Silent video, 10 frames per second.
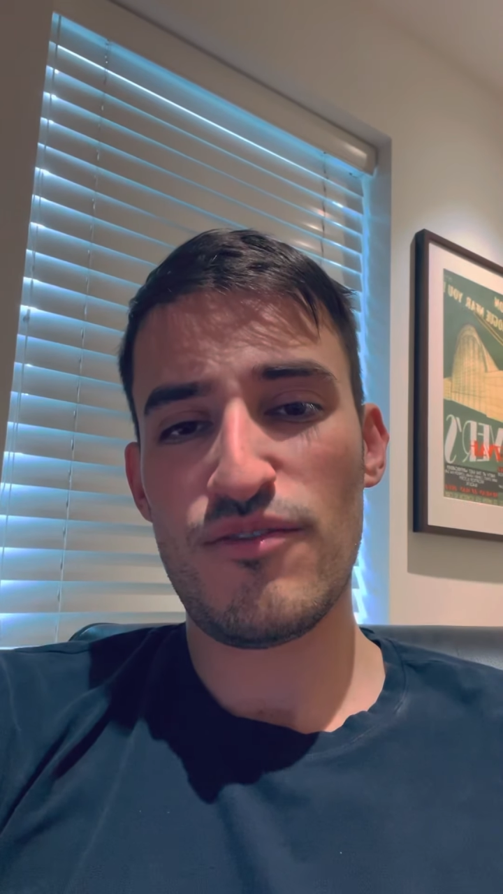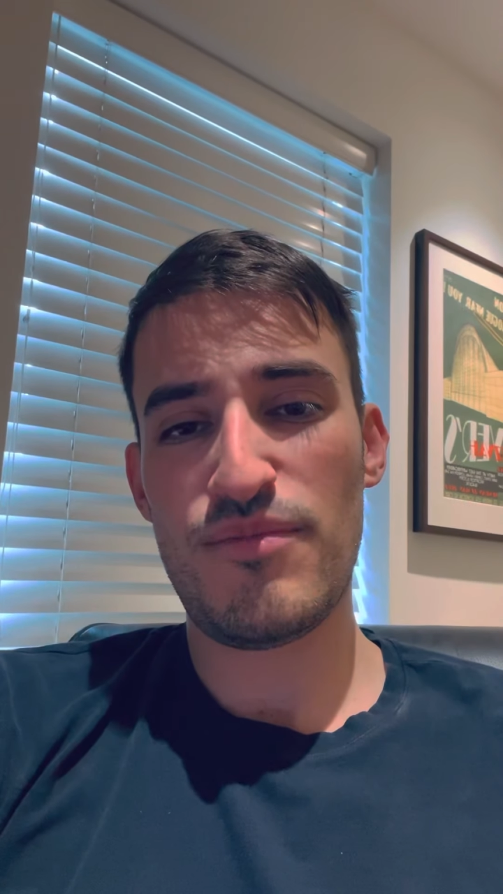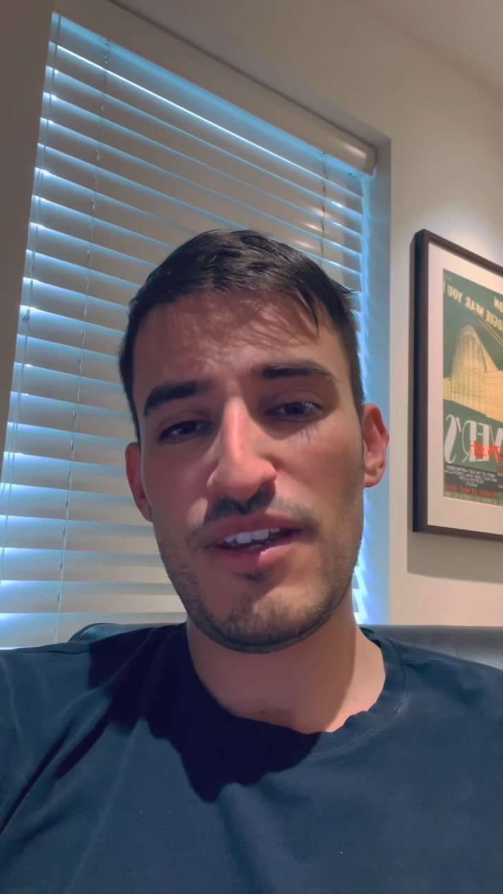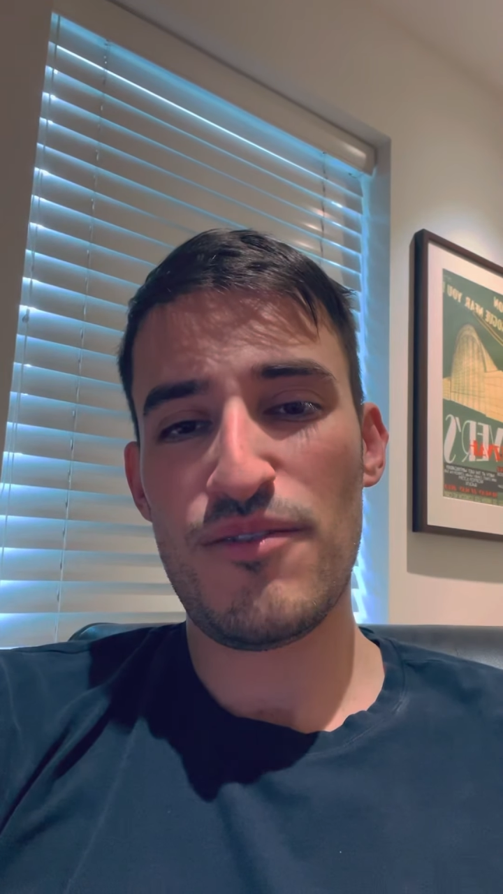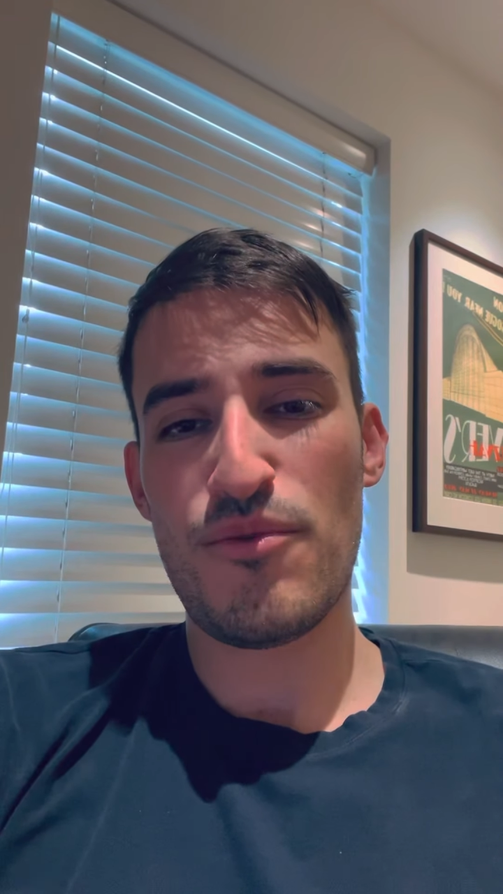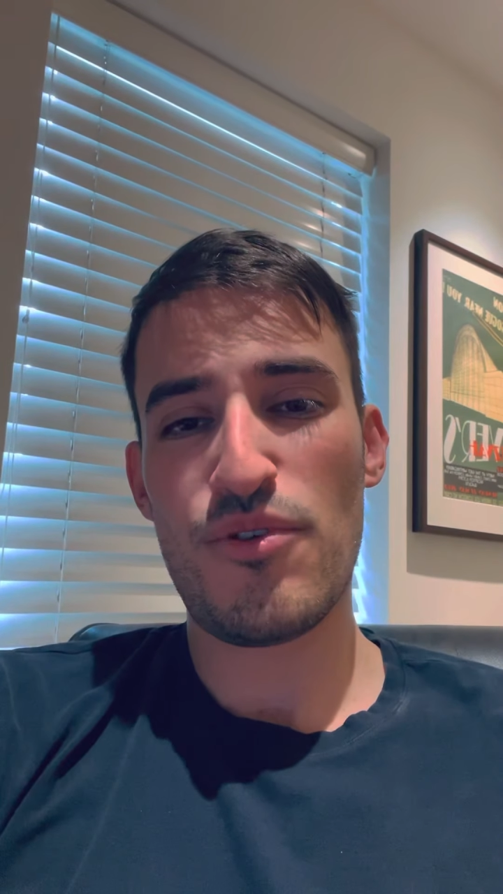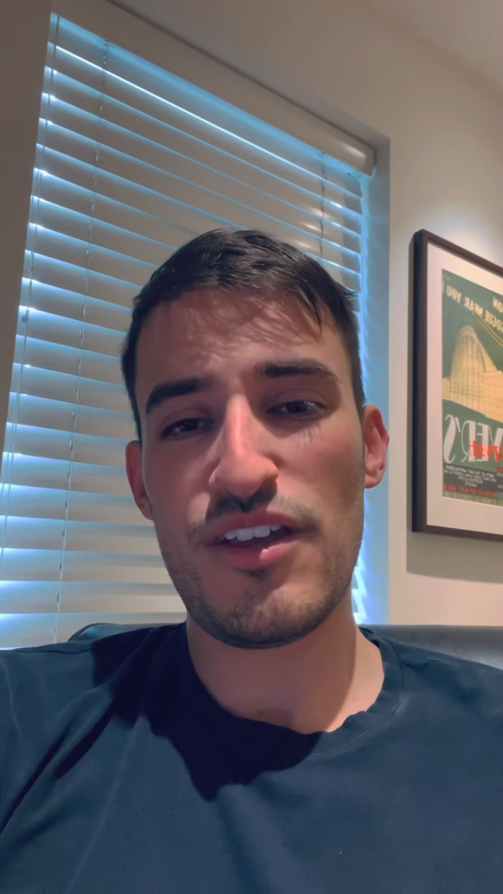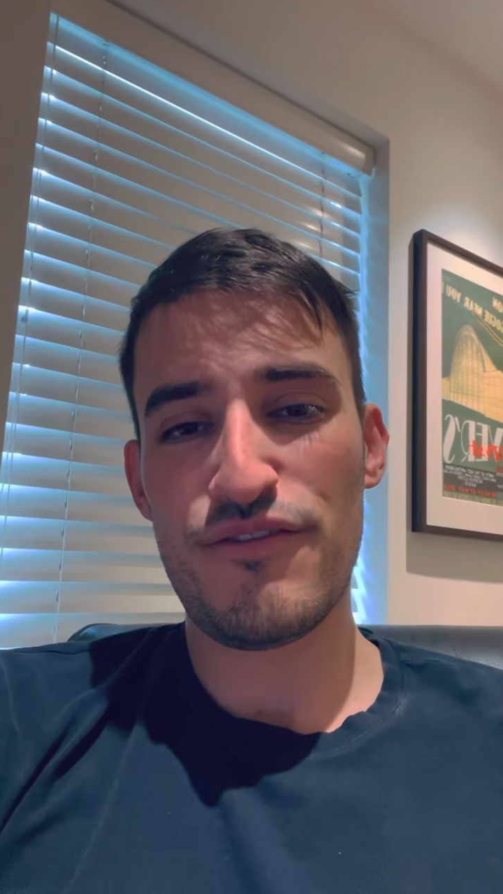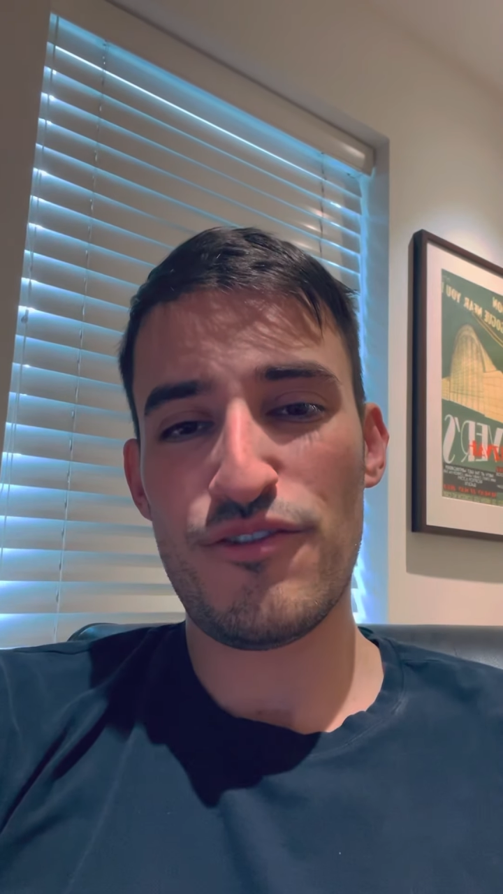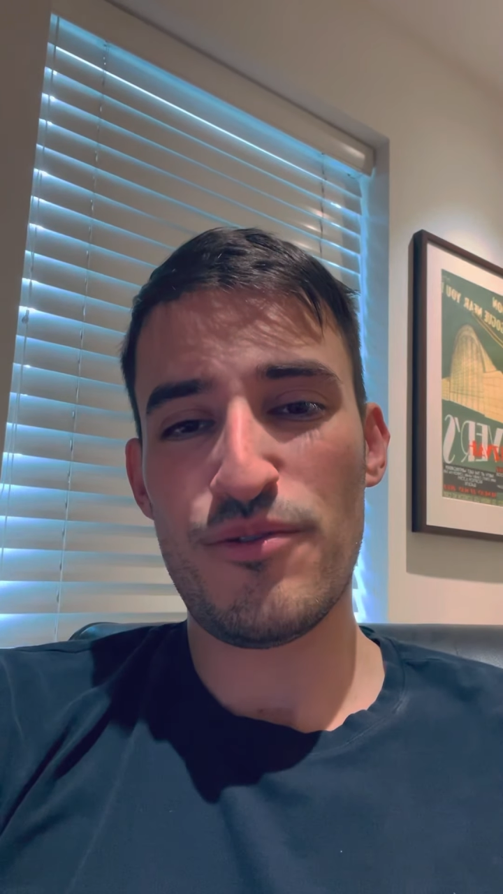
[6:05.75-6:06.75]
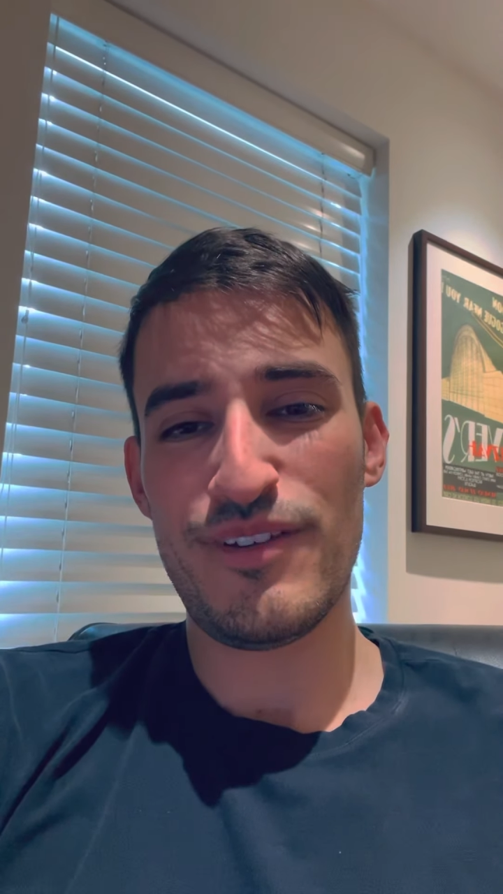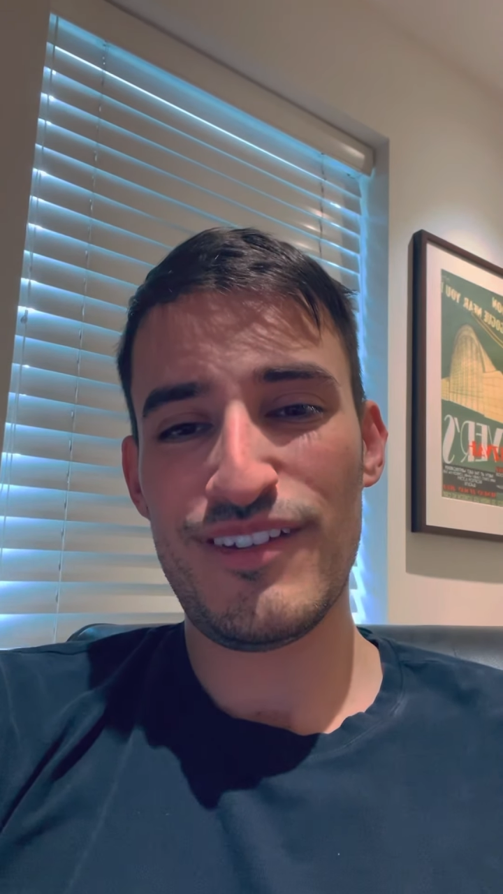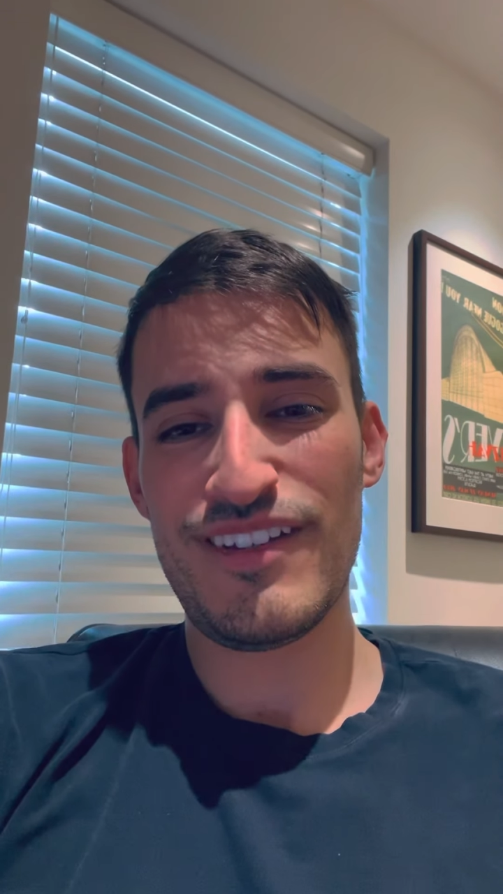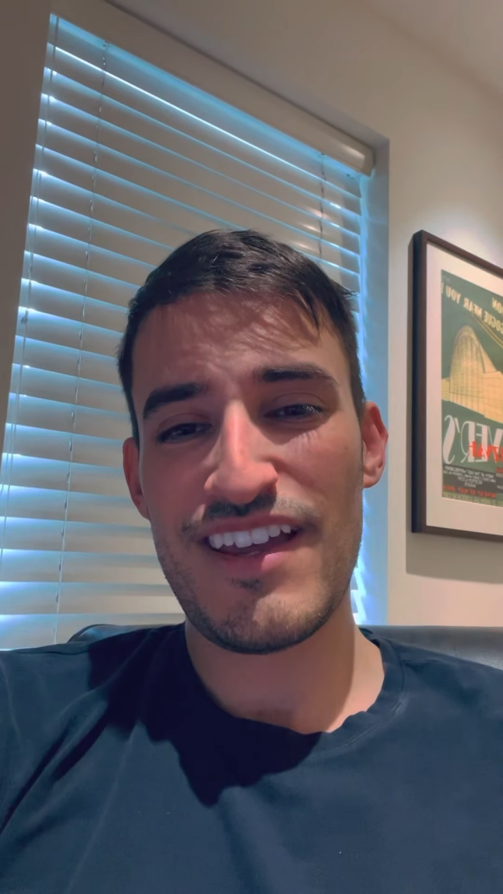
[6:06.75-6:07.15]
be walking forward